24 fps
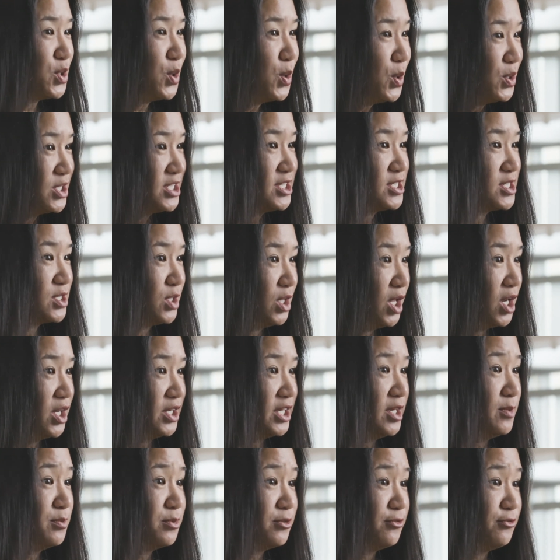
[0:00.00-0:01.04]
audit
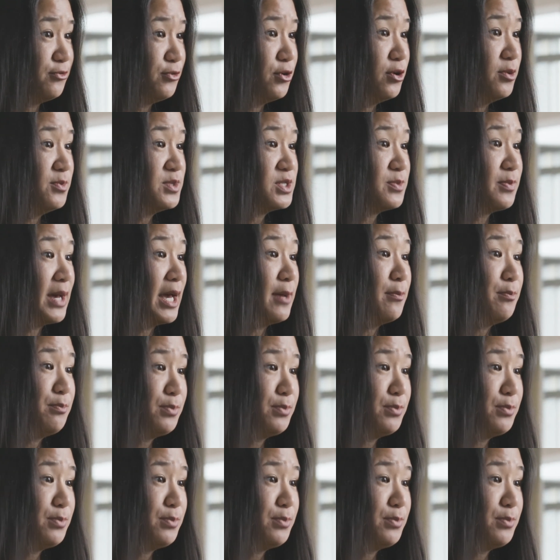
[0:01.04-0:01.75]
logging performed by